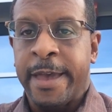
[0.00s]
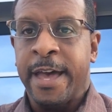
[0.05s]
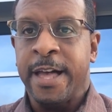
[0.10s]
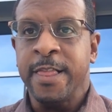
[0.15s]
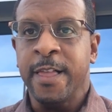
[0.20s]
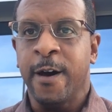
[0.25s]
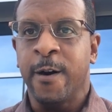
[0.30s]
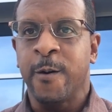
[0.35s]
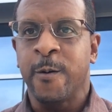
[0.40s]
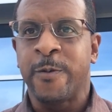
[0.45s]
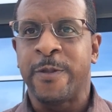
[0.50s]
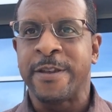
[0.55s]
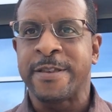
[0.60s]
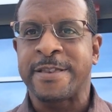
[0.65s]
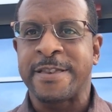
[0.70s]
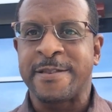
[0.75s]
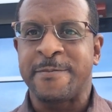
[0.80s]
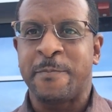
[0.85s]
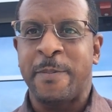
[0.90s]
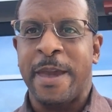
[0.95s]
Hello,
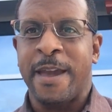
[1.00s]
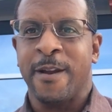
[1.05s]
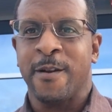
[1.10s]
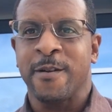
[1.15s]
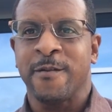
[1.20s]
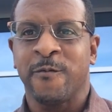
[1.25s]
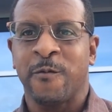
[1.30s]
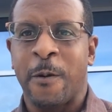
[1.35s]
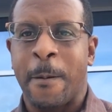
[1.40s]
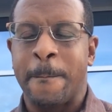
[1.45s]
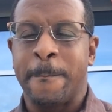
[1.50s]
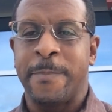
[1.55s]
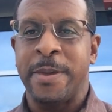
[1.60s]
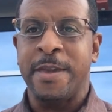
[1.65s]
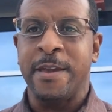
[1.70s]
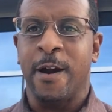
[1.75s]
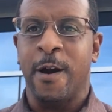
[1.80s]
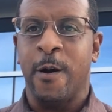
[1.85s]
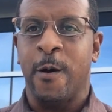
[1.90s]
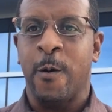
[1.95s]
this is Baron from
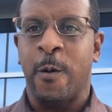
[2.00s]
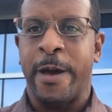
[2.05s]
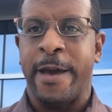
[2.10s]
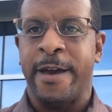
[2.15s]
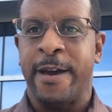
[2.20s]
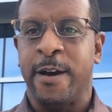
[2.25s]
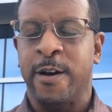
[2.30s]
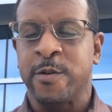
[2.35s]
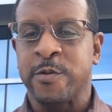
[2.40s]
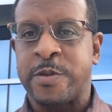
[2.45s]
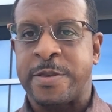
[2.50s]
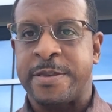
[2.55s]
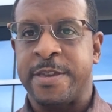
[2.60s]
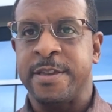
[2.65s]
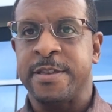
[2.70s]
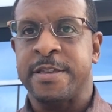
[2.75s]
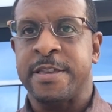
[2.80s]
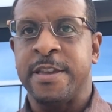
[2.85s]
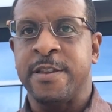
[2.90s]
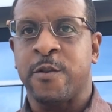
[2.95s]

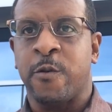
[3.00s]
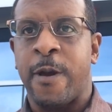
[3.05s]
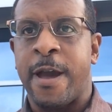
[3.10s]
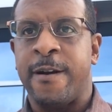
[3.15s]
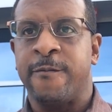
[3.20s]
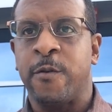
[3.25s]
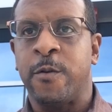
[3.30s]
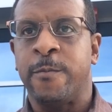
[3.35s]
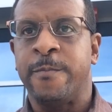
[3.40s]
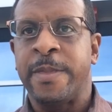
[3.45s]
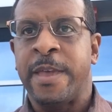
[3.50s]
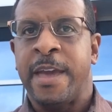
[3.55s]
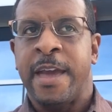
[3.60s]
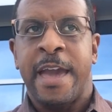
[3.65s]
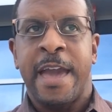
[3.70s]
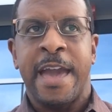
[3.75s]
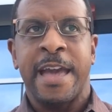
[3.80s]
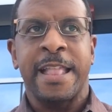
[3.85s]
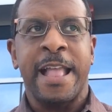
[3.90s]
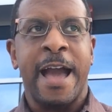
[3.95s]
BOLCC Travel,
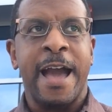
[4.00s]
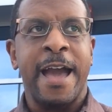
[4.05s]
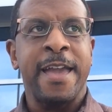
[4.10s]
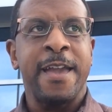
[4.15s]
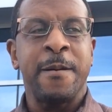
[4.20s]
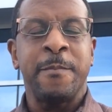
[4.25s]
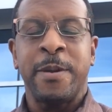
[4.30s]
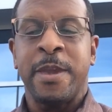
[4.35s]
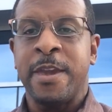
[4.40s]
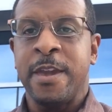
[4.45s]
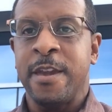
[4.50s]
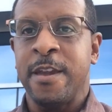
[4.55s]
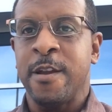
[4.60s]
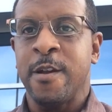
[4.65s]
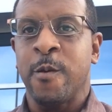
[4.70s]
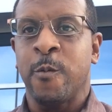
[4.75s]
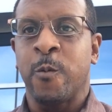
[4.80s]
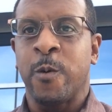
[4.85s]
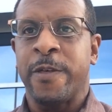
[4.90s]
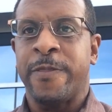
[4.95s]
and I am
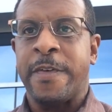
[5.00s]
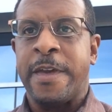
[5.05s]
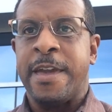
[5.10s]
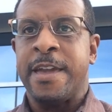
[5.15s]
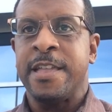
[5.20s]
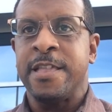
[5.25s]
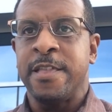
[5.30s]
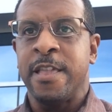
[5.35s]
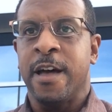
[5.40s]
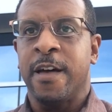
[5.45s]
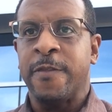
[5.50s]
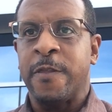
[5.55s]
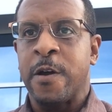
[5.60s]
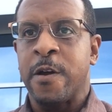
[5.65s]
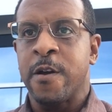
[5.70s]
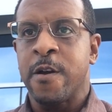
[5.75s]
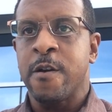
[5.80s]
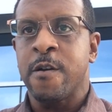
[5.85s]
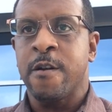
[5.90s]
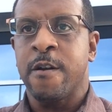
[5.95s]
here with
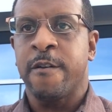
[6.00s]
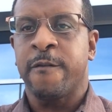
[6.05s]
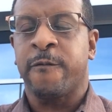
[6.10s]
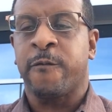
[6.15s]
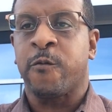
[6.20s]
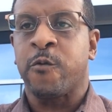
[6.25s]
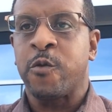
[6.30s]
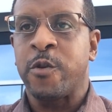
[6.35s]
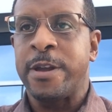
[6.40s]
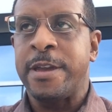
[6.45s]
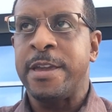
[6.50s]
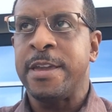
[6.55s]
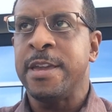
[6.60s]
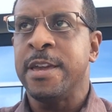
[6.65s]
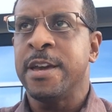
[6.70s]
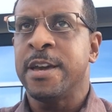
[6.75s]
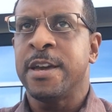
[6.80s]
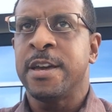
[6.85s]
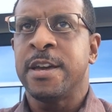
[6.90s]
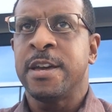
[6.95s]
another
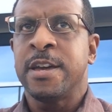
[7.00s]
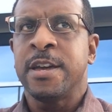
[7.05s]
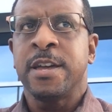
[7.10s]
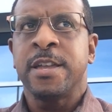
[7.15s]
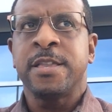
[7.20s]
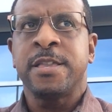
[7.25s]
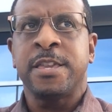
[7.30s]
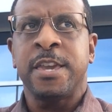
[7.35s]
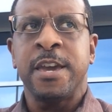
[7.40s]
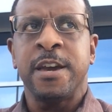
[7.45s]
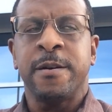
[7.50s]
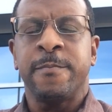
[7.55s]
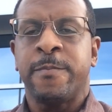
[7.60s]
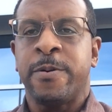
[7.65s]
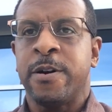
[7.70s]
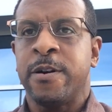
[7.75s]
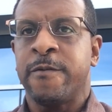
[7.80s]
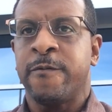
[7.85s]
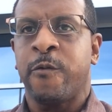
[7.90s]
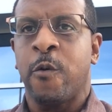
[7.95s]
free tip
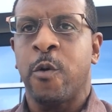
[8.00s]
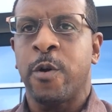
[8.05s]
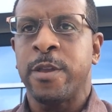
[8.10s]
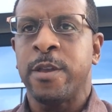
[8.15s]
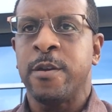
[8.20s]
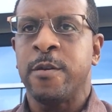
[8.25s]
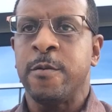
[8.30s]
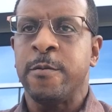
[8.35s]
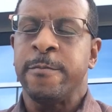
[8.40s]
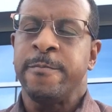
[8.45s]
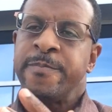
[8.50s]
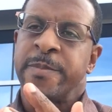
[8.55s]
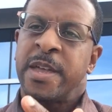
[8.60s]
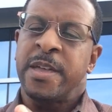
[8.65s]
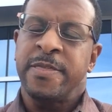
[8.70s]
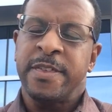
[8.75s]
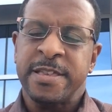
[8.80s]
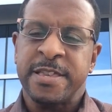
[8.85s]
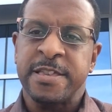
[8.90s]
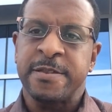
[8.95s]
for you.
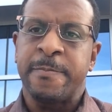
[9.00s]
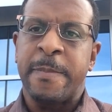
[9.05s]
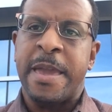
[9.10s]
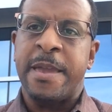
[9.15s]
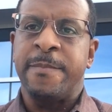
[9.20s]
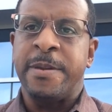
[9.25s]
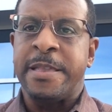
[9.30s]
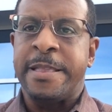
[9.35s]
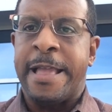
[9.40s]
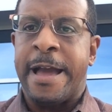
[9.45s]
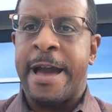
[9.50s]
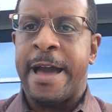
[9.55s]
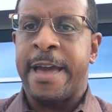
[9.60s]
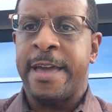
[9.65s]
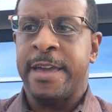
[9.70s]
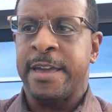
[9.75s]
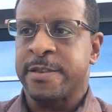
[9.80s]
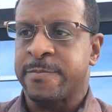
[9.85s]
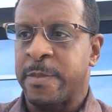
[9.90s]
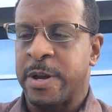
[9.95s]
This is maybe
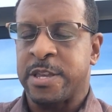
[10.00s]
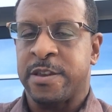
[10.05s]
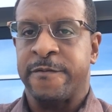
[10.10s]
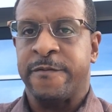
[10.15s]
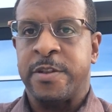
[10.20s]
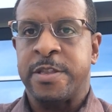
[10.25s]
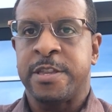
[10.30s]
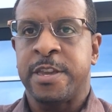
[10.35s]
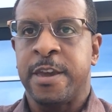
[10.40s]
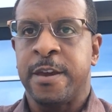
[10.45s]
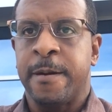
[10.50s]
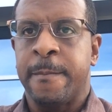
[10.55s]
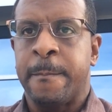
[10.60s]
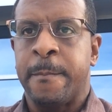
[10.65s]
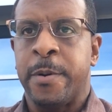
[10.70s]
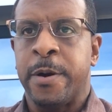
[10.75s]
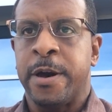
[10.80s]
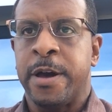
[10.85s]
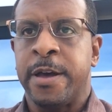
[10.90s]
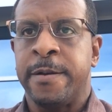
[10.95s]
not as much of a tip,
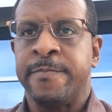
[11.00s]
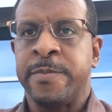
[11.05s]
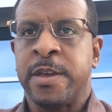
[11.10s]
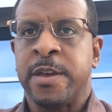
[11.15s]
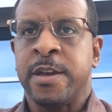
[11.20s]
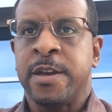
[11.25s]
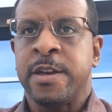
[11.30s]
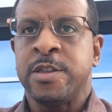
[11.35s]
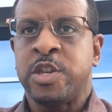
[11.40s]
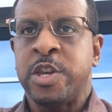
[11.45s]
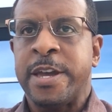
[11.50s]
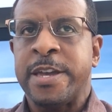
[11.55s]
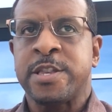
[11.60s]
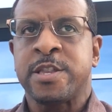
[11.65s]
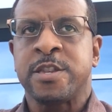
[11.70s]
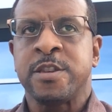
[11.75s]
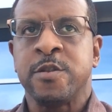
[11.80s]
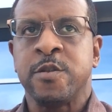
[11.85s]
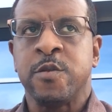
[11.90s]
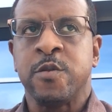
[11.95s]
but
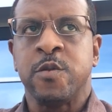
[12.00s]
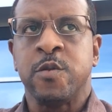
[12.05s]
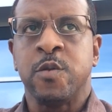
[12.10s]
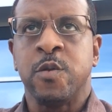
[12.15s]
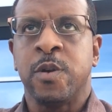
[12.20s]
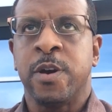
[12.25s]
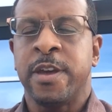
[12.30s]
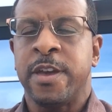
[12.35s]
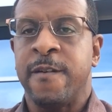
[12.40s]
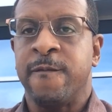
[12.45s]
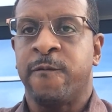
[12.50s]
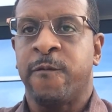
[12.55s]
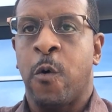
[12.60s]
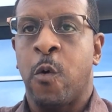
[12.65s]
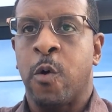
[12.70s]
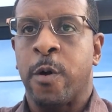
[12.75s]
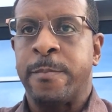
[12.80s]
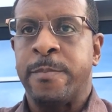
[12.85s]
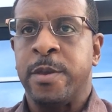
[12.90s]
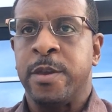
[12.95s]
just to
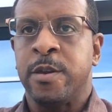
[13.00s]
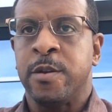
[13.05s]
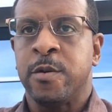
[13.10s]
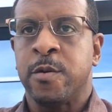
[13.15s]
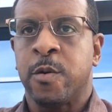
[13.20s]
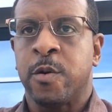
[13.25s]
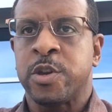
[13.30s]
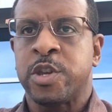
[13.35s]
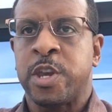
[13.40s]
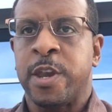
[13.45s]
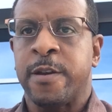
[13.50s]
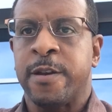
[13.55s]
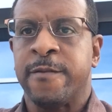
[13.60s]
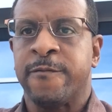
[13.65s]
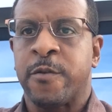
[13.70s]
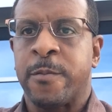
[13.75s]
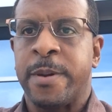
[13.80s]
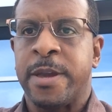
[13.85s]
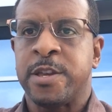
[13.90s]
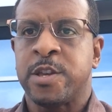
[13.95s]
inform you or share
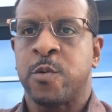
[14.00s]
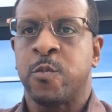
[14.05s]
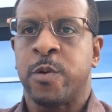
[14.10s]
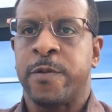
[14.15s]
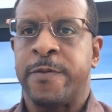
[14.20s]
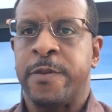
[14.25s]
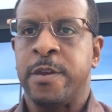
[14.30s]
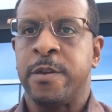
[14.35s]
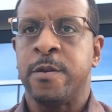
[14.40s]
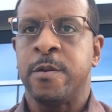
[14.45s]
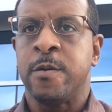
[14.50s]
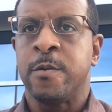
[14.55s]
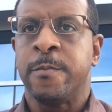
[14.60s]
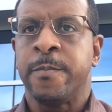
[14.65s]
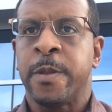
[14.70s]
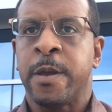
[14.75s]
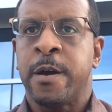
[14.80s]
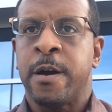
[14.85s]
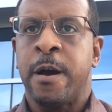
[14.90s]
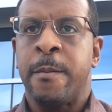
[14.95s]
information with you
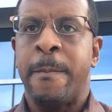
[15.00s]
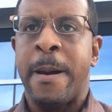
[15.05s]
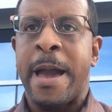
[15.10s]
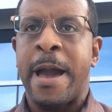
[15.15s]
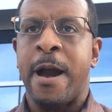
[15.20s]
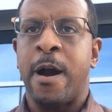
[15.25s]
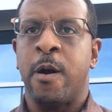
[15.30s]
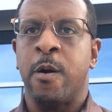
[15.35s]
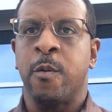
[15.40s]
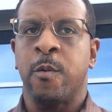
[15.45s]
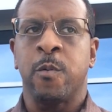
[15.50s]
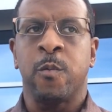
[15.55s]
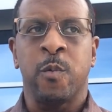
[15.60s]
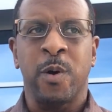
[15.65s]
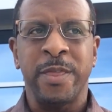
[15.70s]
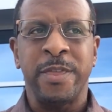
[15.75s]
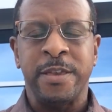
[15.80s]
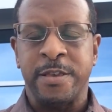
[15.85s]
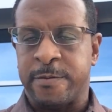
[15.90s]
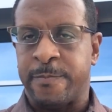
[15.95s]
about
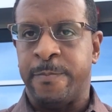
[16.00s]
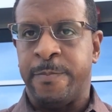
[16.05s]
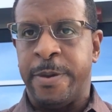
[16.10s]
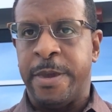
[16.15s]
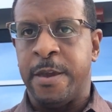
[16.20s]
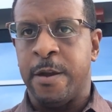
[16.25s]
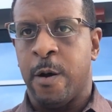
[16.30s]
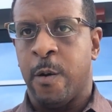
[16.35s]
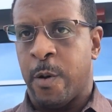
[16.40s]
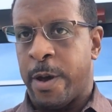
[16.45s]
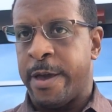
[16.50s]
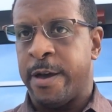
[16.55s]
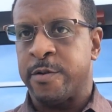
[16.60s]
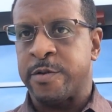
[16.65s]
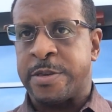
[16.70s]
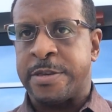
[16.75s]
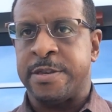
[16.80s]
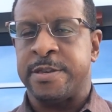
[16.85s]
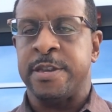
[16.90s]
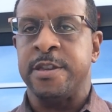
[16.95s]
what is
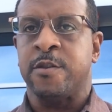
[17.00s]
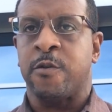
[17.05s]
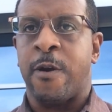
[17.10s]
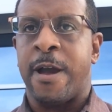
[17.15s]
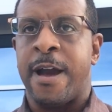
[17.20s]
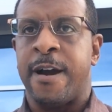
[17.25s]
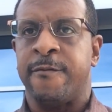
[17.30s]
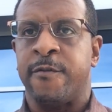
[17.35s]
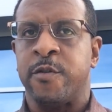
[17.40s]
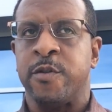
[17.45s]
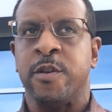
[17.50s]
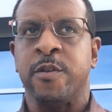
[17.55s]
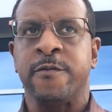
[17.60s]
BOLCC Travel.